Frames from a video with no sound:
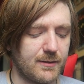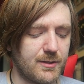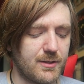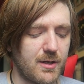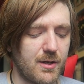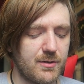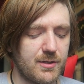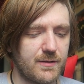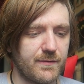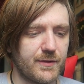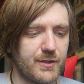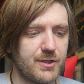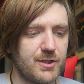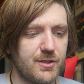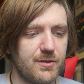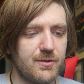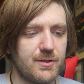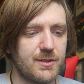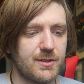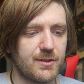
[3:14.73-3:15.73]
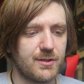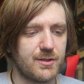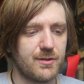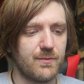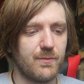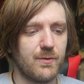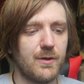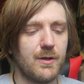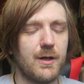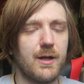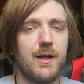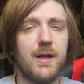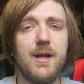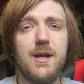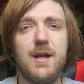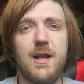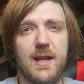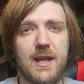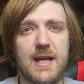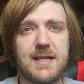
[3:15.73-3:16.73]
The toes of her shoes touch the water.
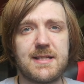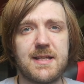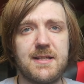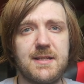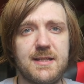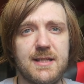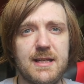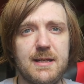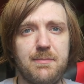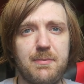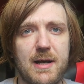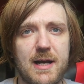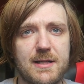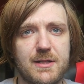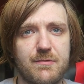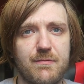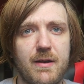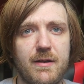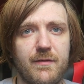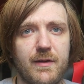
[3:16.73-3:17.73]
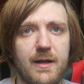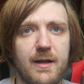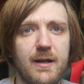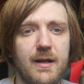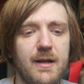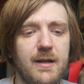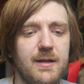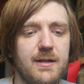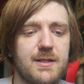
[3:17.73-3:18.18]
That is a deep ass river.